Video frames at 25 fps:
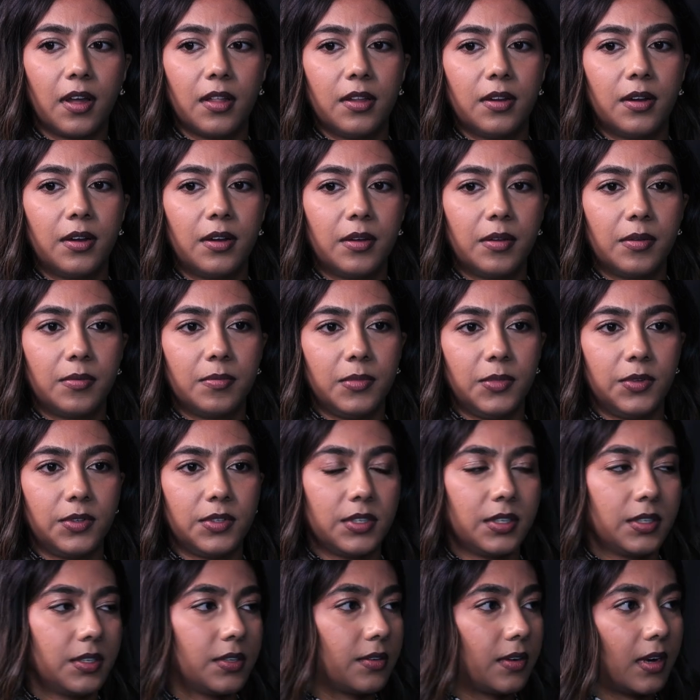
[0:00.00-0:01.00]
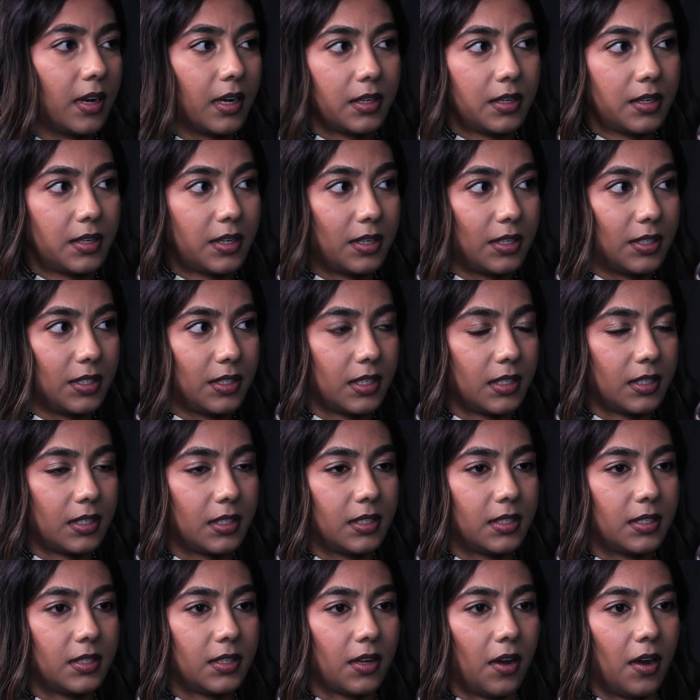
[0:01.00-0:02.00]
other music directors,
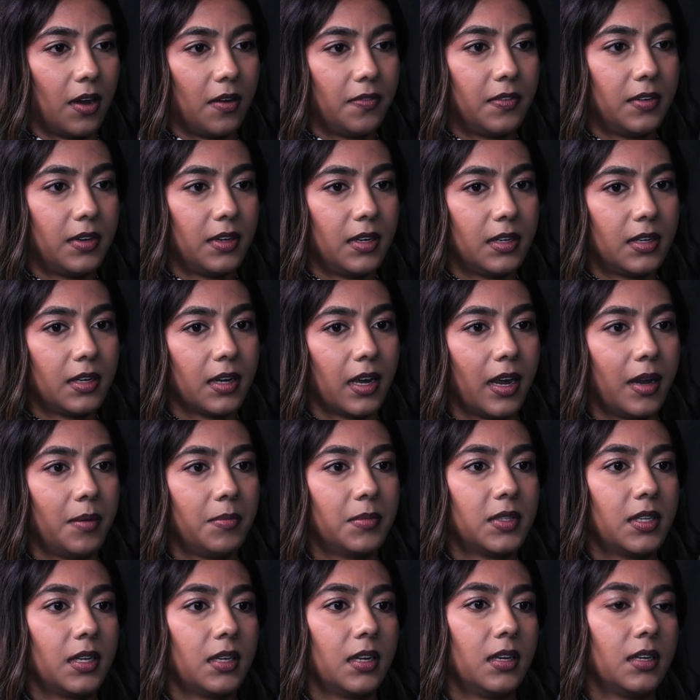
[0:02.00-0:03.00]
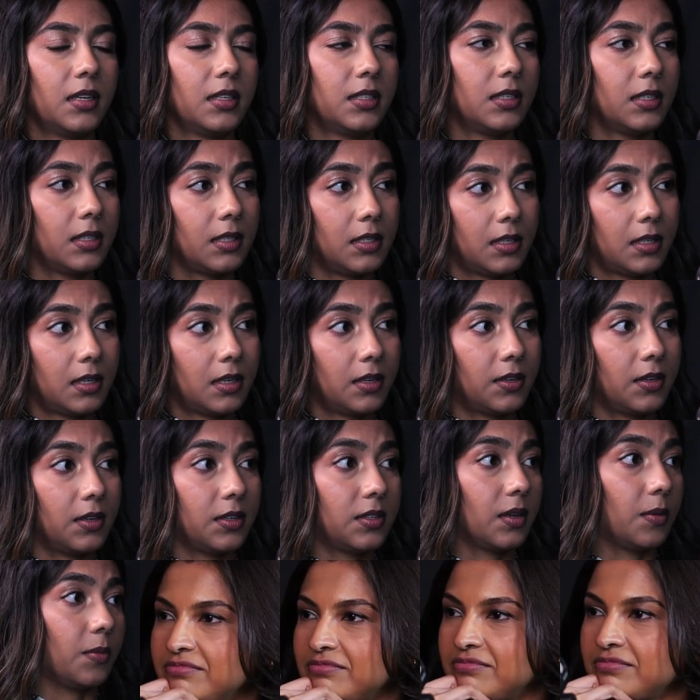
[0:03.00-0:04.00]
it's oftentimes like an assistant or
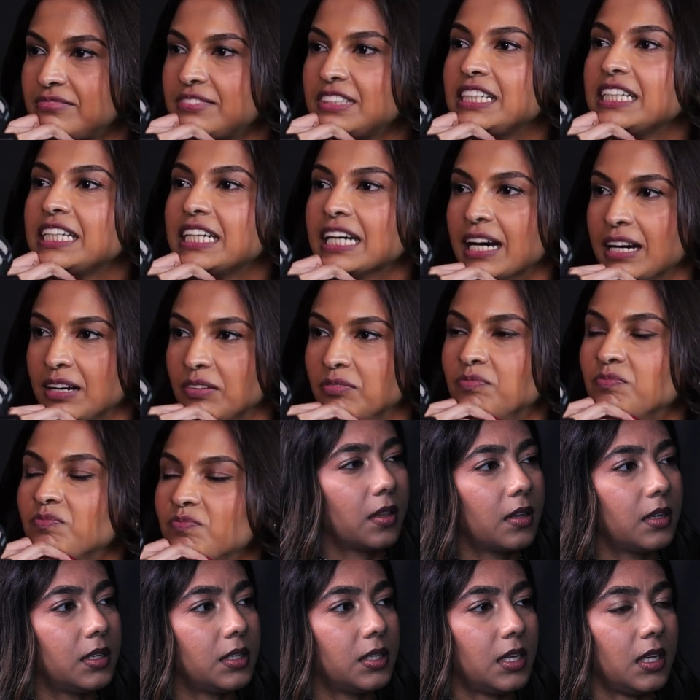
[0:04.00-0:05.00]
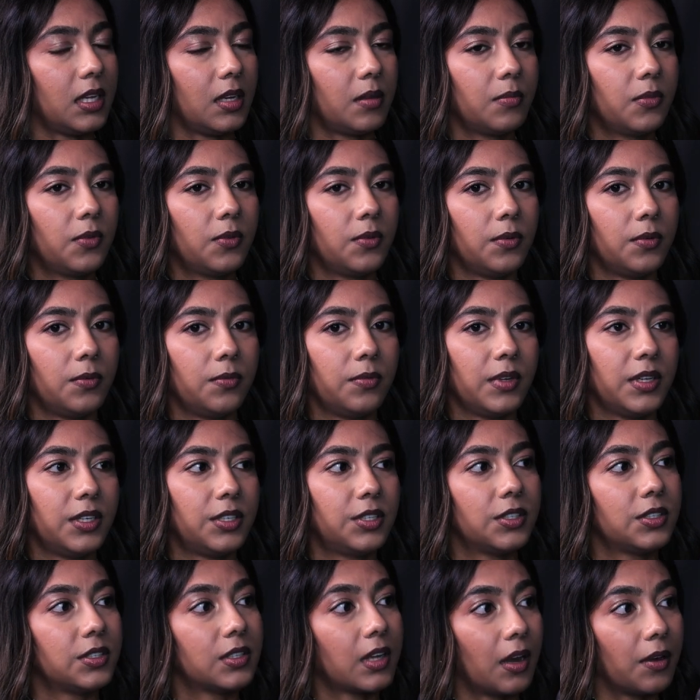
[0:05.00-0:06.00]
someone else who's part of the team who
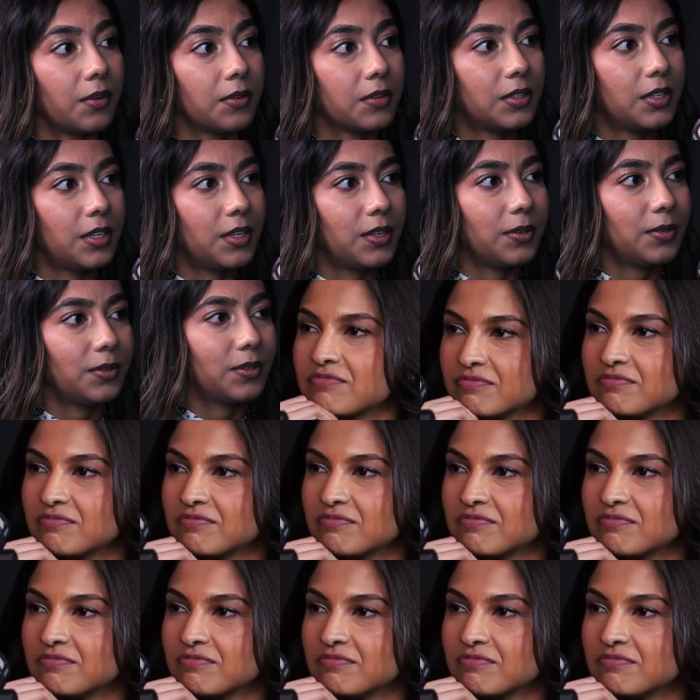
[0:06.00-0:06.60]
reaches out to you.